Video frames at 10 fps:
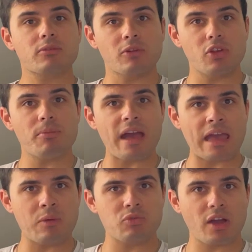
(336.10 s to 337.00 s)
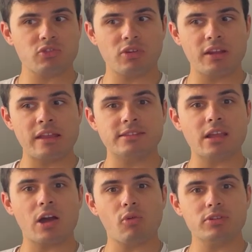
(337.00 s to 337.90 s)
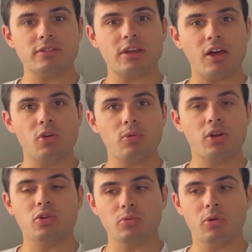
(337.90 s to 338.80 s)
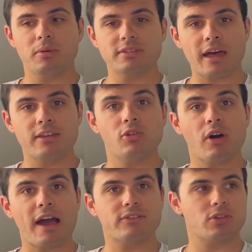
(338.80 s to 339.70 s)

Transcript: when you buy an Amtrak train, it's not going to tell you where your room is at. You'll have to